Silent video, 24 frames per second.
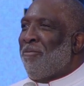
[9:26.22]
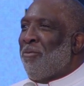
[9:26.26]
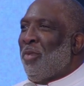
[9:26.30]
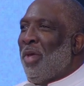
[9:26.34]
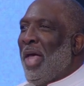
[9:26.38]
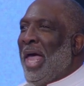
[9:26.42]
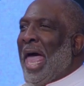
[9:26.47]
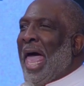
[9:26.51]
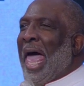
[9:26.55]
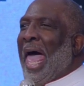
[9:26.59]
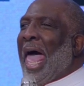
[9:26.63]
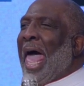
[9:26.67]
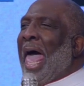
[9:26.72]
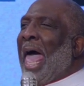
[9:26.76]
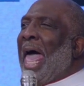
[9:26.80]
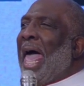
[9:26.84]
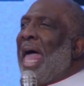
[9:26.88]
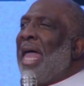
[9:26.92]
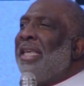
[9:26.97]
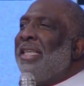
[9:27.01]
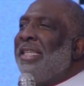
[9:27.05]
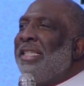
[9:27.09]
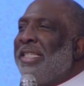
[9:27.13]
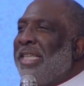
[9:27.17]

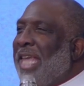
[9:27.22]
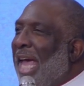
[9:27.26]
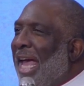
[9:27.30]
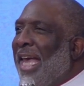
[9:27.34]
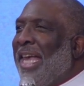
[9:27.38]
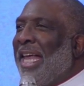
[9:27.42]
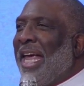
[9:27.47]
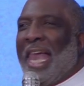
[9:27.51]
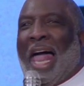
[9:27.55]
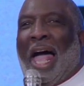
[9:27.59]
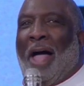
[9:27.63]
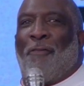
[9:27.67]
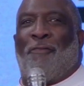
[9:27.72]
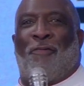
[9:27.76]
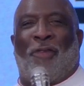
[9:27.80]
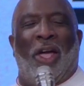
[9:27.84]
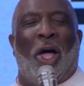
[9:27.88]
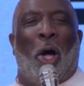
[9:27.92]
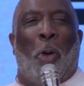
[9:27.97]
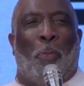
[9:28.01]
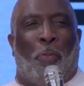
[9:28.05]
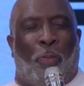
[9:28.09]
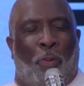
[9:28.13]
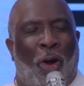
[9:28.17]
and did it. I
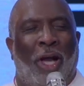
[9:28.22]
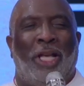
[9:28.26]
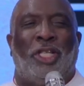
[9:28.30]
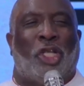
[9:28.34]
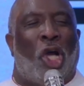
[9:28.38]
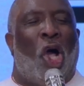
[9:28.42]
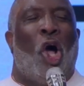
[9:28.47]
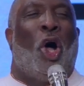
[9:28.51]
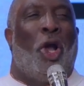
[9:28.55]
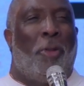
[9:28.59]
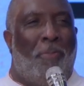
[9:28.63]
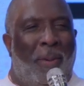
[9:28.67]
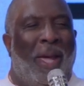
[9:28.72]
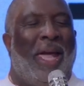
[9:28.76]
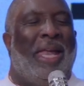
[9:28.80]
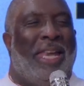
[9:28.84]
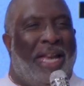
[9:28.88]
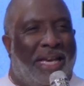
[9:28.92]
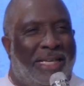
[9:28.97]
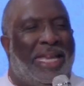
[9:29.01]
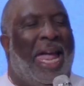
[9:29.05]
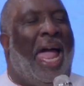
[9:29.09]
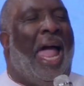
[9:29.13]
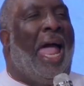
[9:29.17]
feel preach on me
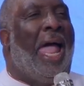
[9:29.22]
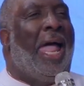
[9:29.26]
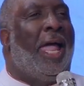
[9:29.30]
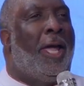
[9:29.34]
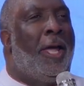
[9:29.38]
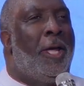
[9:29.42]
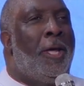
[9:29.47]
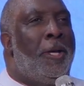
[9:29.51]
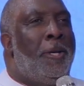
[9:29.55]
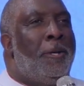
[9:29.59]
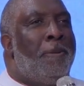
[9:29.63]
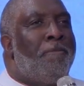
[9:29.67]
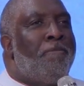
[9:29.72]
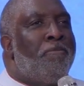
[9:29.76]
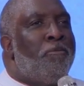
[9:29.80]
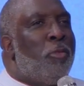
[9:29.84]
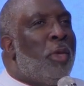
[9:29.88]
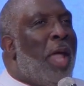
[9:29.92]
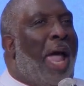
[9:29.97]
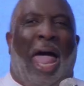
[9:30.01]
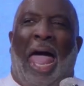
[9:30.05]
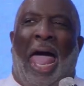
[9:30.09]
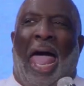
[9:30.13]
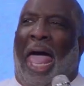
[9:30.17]
today.
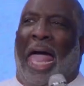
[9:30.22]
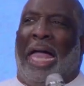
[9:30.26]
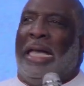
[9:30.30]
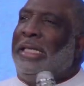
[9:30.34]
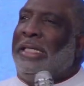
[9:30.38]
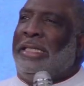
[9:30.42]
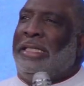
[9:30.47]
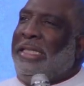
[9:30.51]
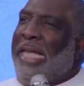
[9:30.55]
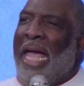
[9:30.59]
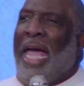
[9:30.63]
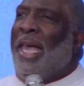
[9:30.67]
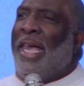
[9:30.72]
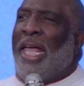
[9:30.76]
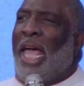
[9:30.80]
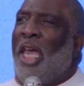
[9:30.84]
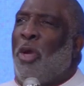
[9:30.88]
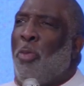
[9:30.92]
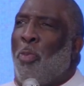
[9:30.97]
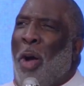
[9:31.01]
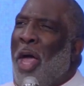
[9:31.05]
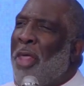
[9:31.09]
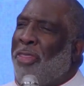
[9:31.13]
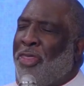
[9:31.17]
And did
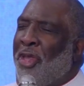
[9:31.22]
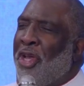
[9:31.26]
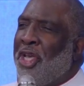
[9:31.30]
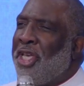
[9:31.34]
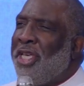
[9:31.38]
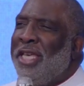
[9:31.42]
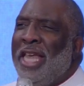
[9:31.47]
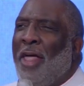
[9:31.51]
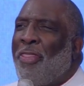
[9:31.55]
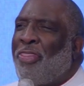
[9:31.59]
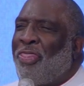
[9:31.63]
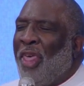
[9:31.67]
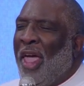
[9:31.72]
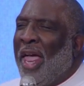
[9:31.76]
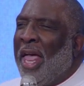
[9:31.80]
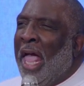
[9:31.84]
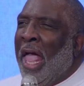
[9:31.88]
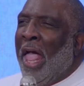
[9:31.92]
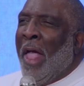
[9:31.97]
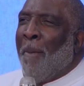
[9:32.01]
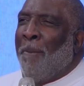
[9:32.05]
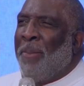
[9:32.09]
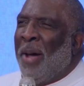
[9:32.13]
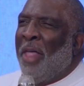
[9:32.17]
it with nothing
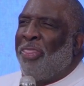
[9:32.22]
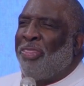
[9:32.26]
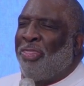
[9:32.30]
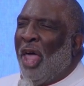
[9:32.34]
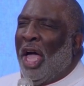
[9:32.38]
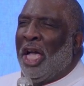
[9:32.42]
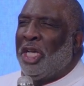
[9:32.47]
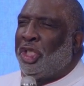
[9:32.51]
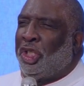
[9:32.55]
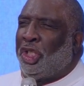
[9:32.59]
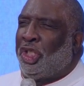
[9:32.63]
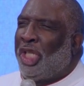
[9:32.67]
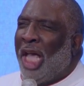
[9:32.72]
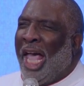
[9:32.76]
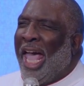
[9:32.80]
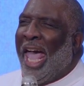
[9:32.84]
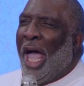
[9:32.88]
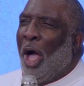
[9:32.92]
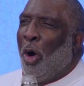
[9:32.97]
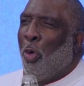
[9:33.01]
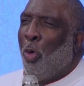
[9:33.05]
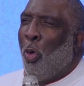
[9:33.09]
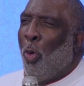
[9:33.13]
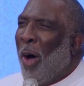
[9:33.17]
but the
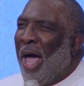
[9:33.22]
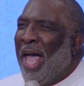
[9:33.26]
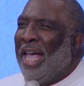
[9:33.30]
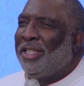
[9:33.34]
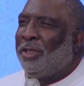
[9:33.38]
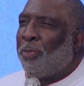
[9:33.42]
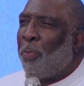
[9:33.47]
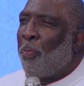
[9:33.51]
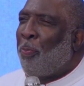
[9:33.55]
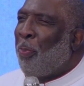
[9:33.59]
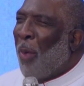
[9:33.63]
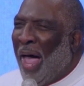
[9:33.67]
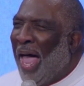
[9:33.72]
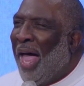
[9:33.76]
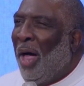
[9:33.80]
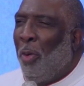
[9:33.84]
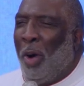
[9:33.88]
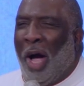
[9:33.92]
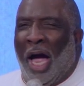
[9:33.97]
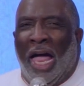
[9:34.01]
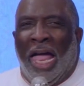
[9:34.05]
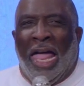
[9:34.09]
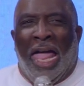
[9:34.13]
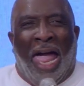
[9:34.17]
sheer weight,
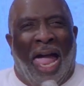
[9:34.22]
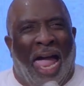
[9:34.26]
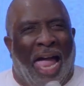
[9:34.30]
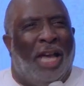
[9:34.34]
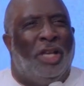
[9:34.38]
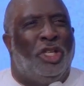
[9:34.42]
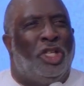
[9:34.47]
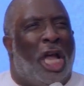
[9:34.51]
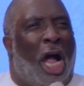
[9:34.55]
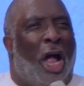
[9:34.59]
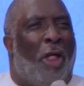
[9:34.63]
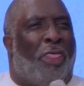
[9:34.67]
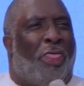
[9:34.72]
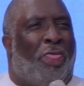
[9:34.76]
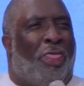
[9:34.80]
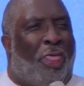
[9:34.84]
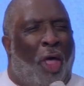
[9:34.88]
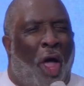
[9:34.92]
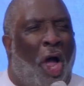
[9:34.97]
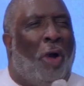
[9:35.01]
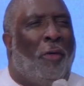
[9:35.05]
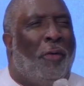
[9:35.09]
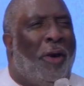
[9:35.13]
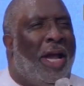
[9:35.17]
power, and
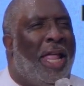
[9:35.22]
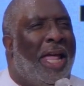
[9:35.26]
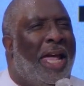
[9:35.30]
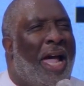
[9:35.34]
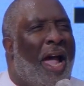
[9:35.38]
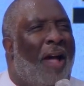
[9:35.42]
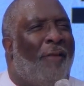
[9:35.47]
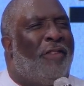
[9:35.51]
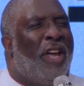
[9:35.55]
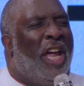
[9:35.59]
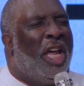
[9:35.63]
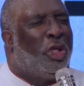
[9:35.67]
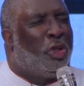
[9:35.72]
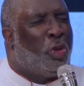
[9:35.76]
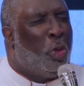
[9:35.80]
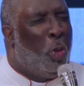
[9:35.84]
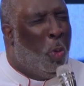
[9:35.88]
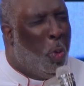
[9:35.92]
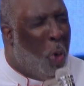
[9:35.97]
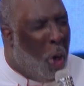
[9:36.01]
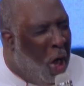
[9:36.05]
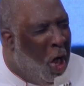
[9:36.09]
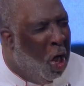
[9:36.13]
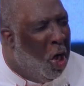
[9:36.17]
authority of his
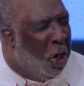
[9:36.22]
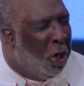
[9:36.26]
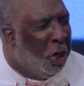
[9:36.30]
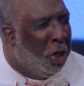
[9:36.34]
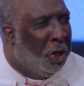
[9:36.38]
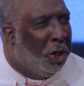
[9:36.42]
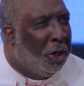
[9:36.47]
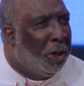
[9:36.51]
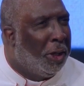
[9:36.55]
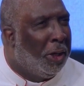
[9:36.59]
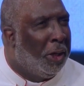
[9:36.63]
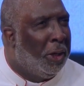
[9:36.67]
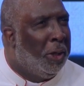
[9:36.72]
word.